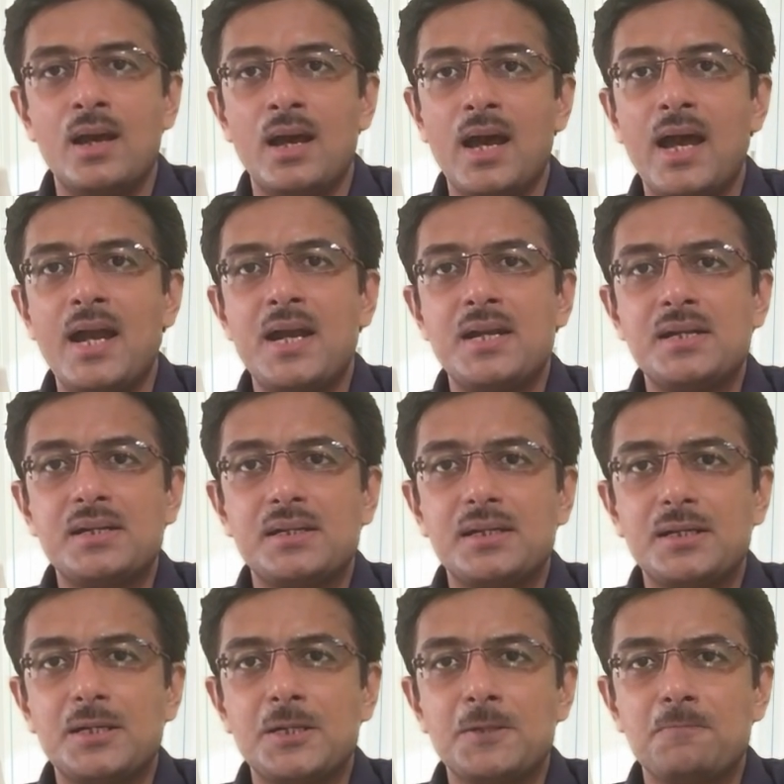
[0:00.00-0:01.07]
and
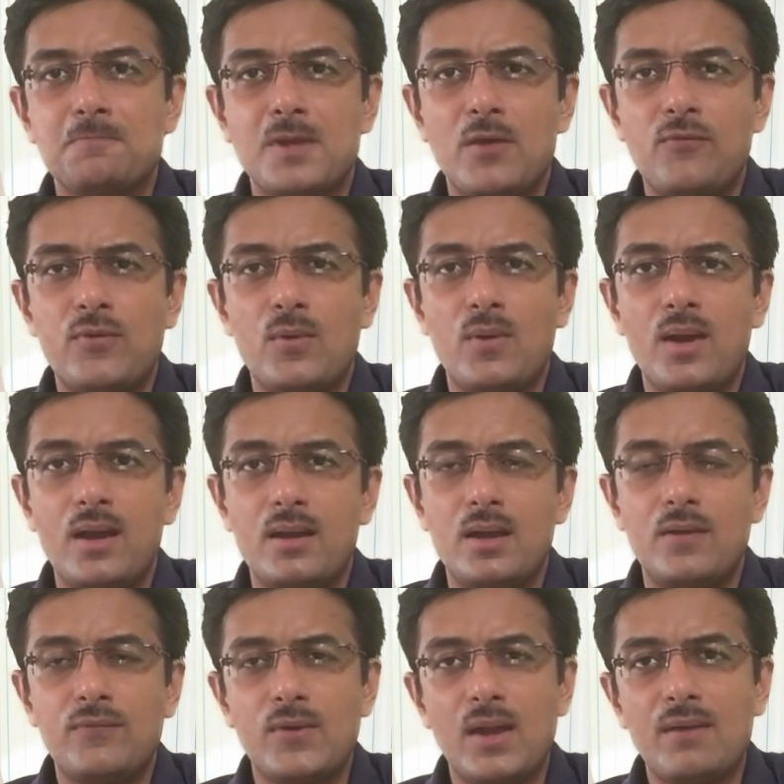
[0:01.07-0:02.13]
if
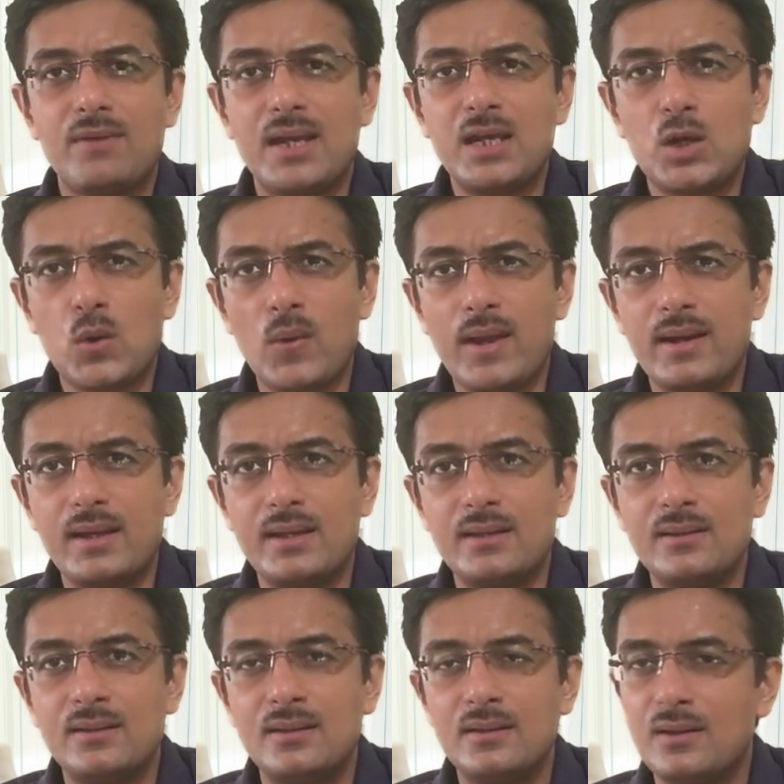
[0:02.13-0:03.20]
you have any query,
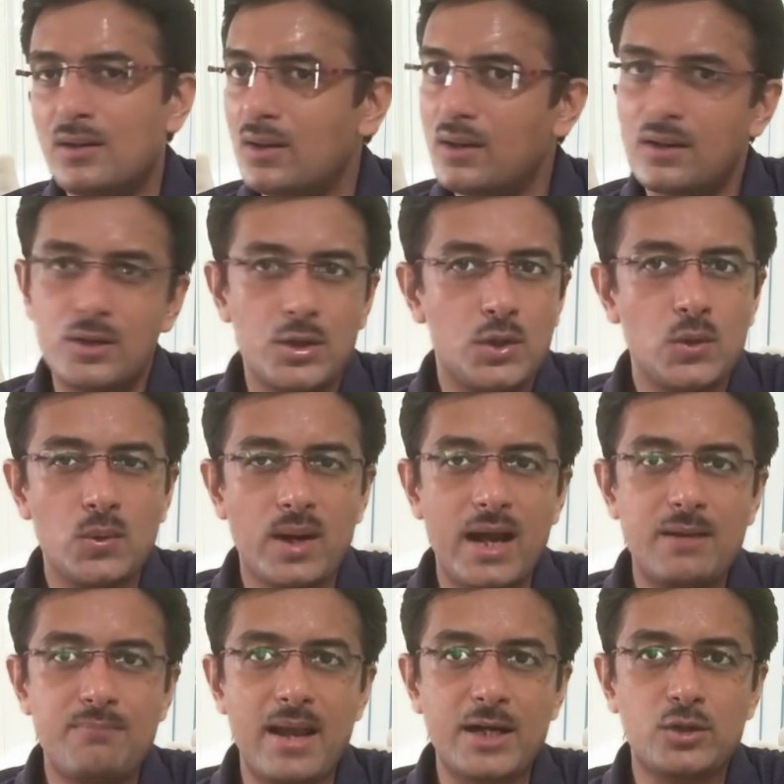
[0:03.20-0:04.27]
do
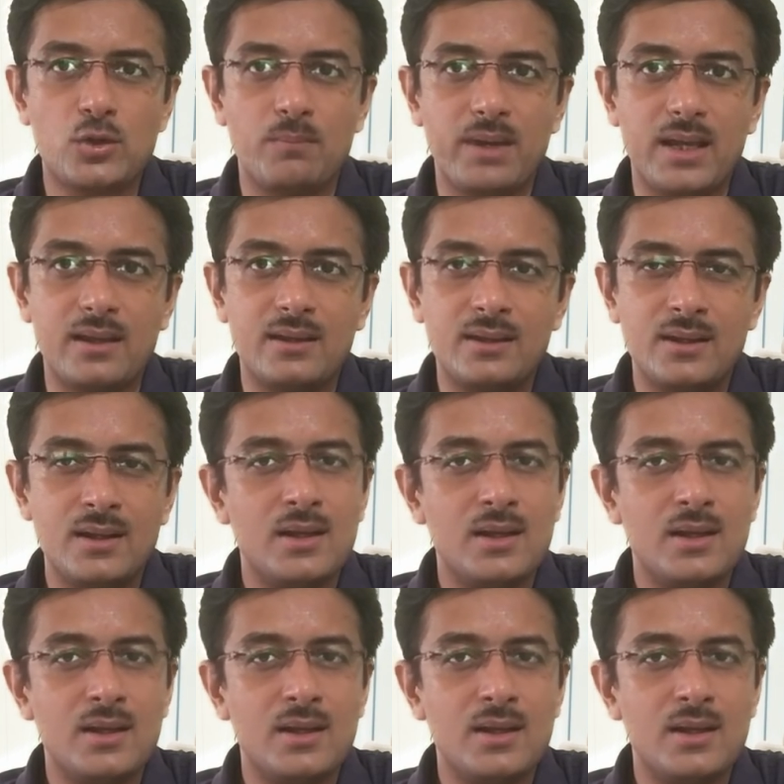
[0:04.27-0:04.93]
write back to me.